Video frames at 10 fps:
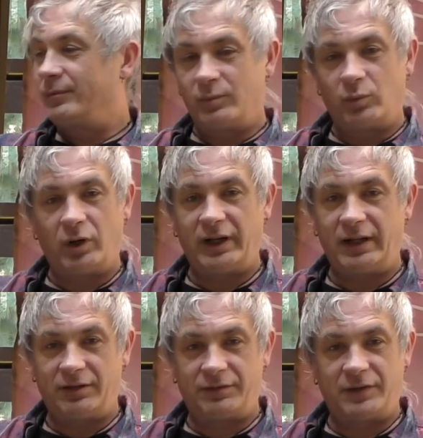What
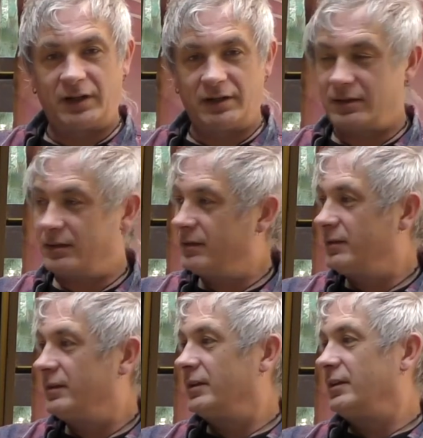is funk?
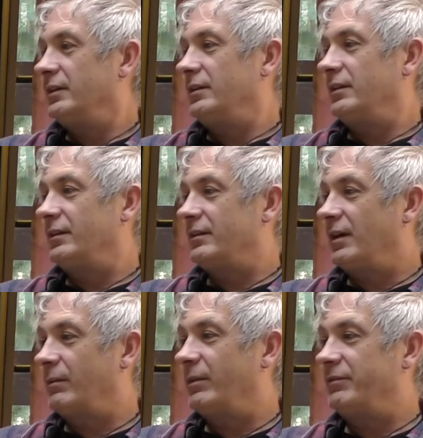Let's
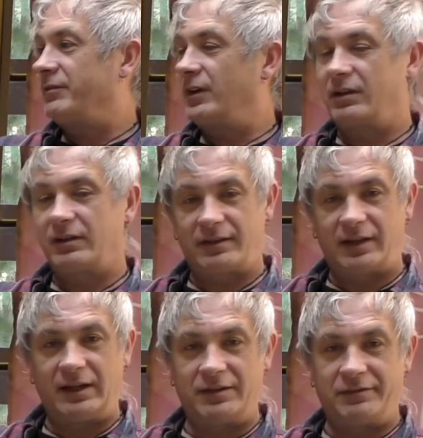talk about funk. Let's
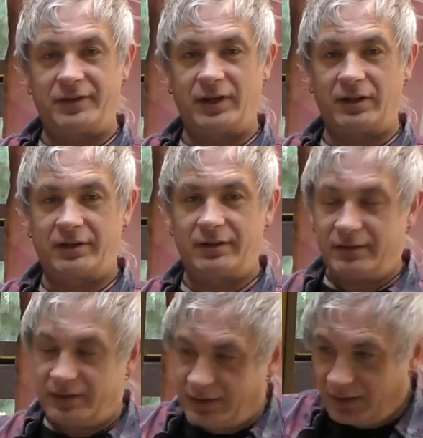get into funk
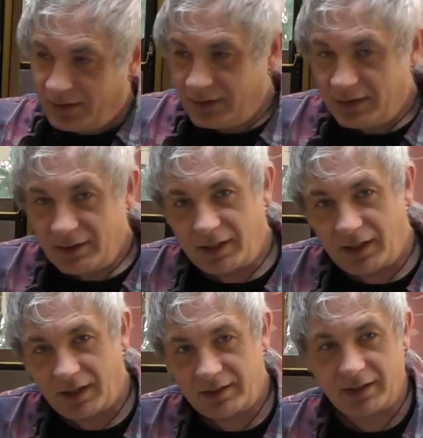
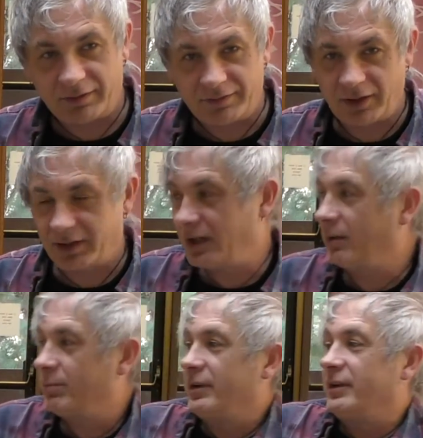and uh, funk it
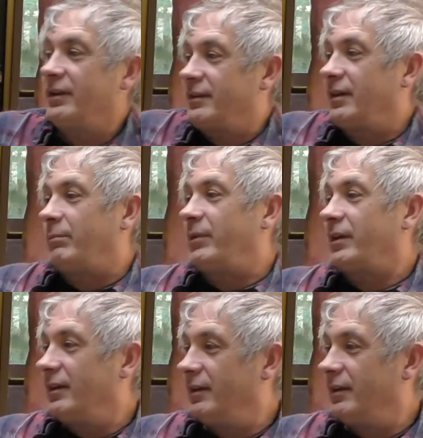up on this topic.